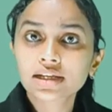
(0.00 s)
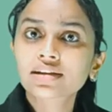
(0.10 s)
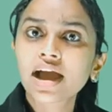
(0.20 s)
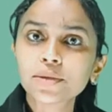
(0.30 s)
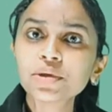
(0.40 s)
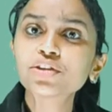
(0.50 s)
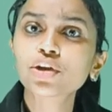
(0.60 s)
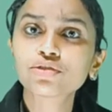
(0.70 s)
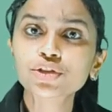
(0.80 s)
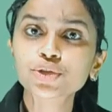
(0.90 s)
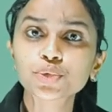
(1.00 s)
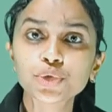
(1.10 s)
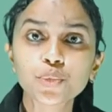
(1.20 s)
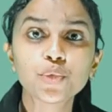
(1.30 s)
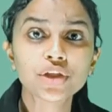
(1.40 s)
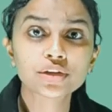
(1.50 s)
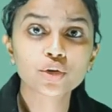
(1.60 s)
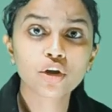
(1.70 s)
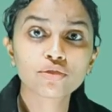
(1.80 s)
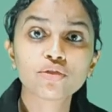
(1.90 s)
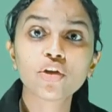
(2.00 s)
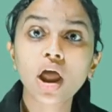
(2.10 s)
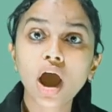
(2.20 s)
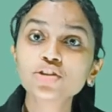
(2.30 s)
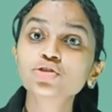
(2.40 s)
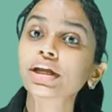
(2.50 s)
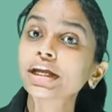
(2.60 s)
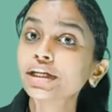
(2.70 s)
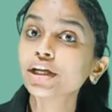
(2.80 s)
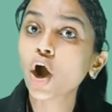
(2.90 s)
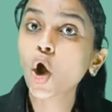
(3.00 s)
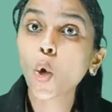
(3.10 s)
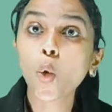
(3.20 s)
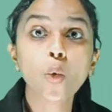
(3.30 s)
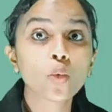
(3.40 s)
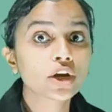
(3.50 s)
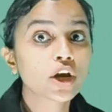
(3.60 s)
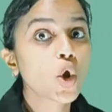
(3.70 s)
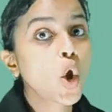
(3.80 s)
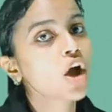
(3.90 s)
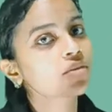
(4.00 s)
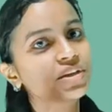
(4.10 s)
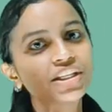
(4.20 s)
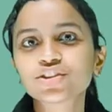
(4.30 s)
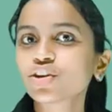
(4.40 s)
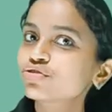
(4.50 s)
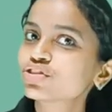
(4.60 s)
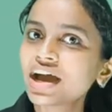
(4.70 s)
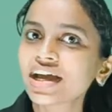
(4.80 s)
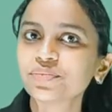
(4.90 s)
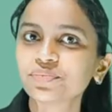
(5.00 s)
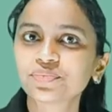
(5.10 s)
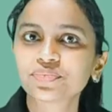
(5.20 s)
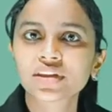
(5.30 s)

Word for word: Climate refers to the weather of large area over a long period of time